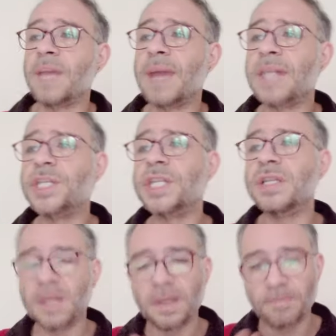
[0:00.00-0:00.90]

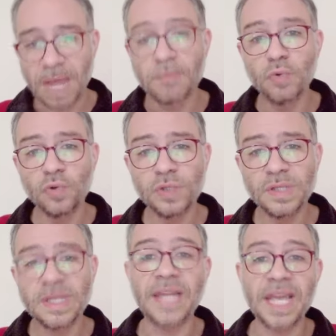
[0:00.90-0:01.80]
Imagine
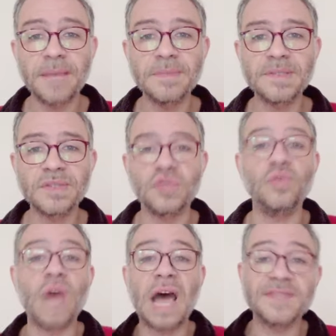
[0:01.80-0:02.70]
Mahmoud claims to
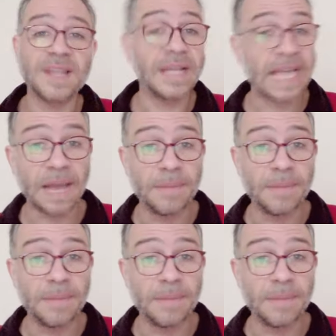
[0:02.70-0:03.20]
have psychic